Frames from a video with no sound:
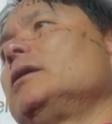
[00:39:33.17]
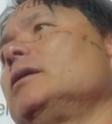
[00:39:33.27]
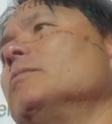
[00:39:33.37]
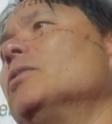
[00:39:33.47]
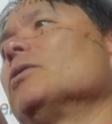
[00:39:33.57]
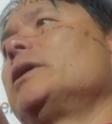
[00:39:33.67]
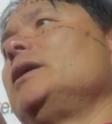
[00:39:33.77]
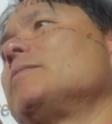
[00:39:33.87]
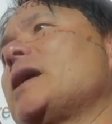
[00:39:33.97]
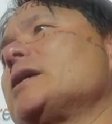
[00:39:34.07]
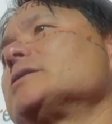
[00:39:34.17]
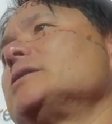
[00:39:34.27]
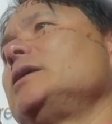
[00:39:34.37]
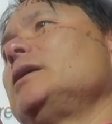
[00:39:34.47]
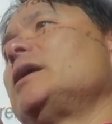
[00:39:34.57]
molar heat
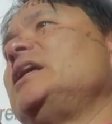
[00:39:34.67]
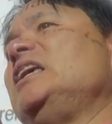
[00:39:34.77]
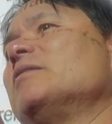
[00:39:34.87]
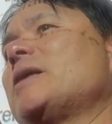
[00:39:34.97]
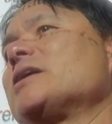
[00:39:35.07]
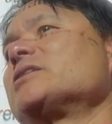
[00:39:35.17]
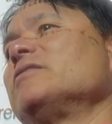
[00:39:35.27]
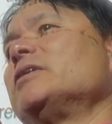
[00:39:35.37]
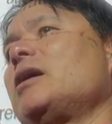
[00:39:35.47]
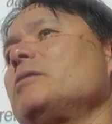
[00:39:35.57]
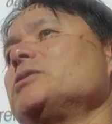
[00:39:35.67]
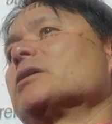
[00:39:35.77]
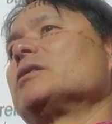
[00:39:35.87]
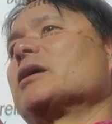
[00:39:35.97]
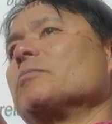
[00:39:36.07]
capacity, and heat capacity of an
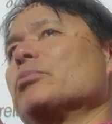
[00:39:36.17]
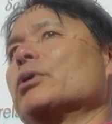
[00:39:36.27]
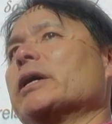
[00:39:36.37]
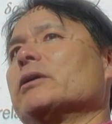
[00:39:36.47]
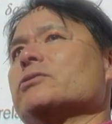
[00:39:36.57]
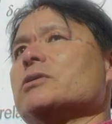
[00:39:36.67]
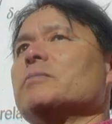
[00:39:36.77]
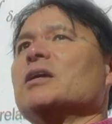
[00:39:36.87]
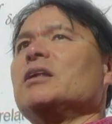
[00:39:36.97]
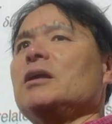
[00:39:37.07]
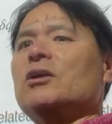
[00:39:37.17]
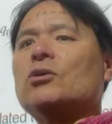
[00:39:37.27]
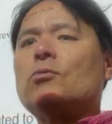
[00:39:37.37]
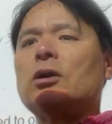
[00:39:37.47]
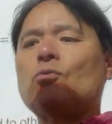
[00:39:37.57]
object like a brick or something that you
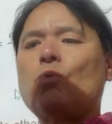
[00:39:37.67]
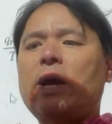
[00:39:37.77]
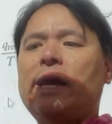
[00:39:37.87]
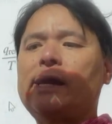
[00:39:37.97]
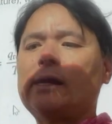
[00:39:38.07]
don't want to weigh.